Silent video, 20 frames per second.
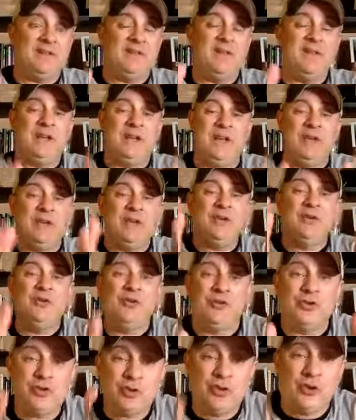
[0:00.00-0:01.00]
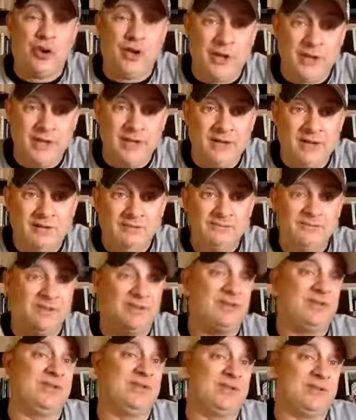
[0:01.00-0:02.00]
that you should,
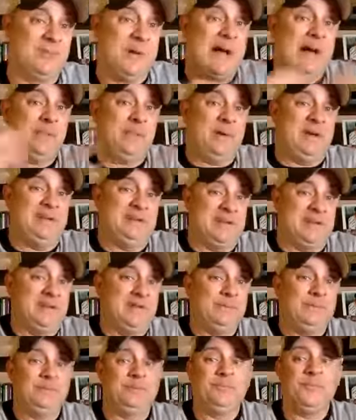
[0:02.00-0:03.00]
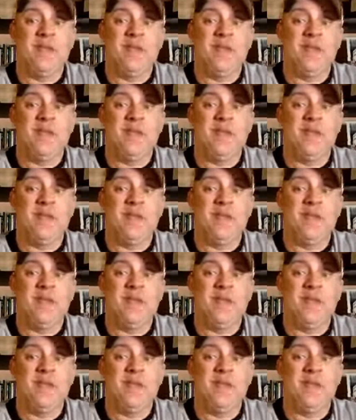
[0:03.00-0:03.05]
this is just my opinion,